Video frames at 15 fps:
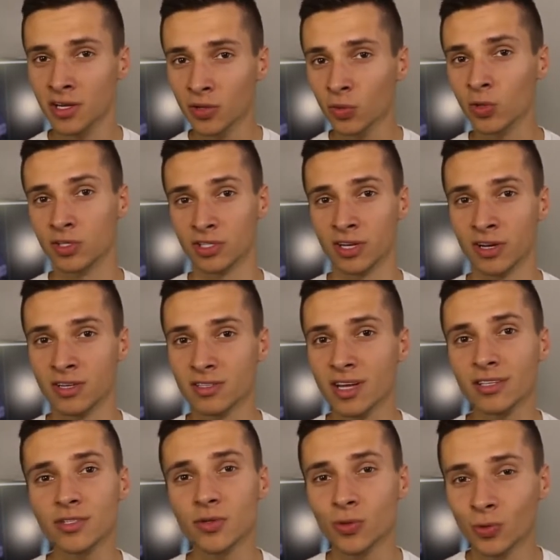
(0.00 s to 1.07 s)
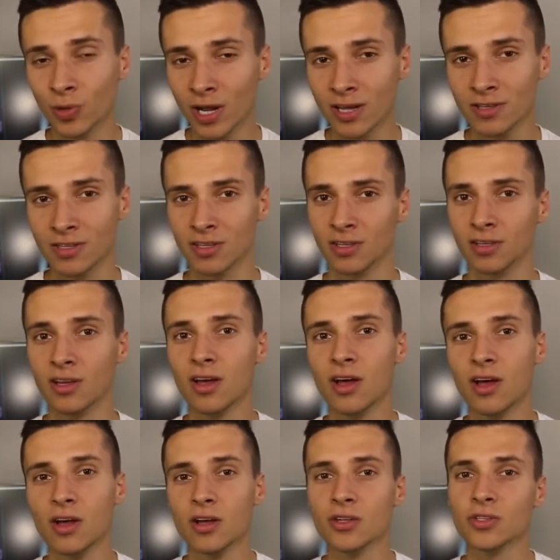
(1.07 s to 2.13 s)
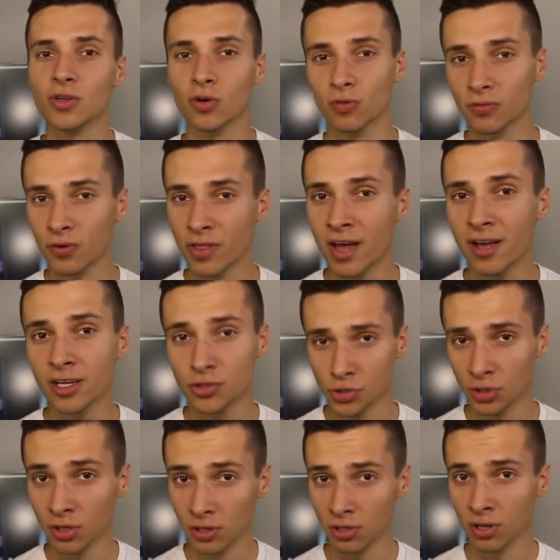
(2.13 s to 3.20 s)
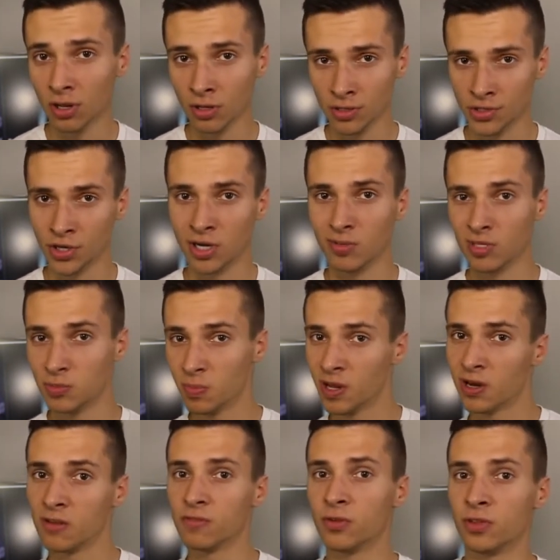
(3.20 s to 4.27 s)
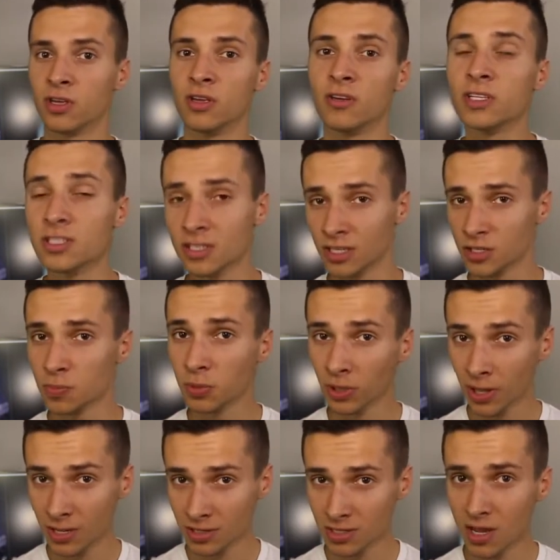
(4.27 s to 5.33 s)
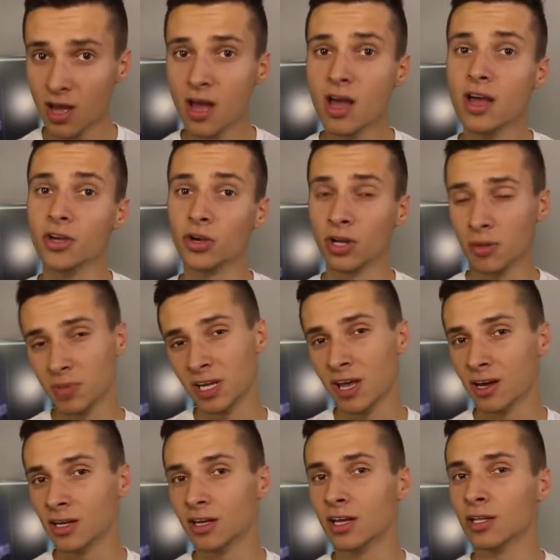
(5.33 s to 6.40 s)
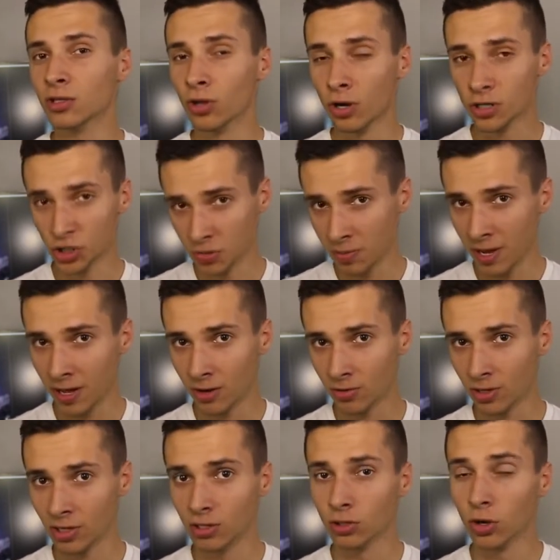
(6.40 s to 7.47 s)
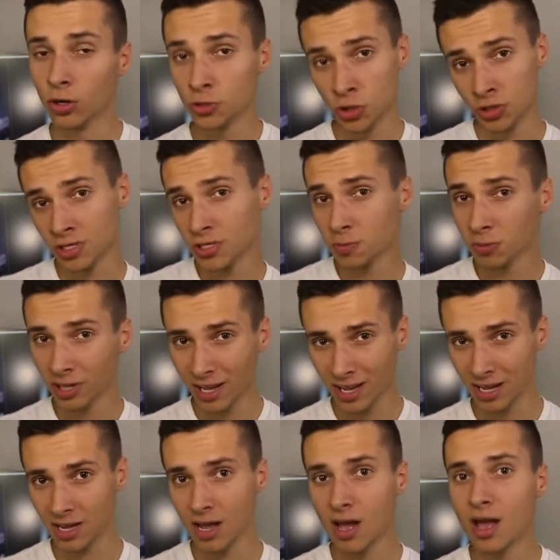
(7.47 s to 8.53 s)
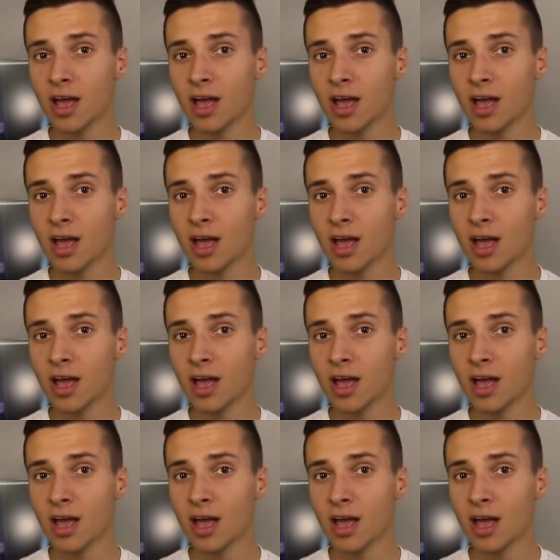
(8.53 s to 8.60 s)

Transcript: increase, guys. That's crazy. So for that extra $100 you're going to be spending for the 6 Plus, you're going to be getting a larger battery, larger display,